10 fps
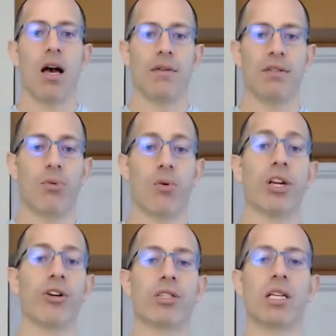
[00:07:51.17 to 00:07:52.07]
of
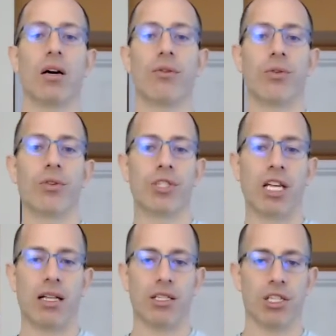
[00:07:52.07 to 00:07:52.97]
supporting yourself through the
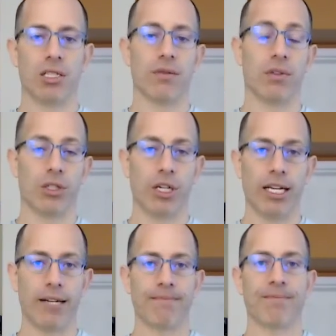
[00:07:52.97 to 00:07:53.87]
challenges of
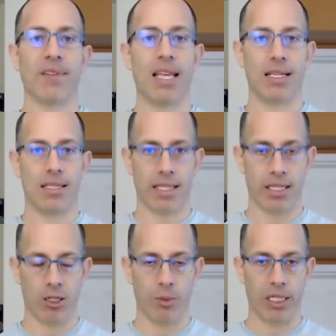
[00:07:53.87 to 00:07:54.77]
learning and
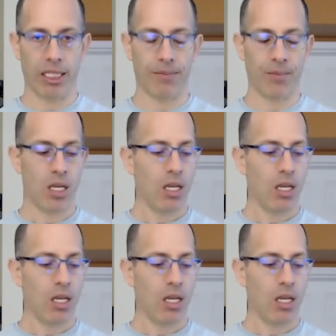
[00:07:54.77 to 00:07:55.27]
skill building.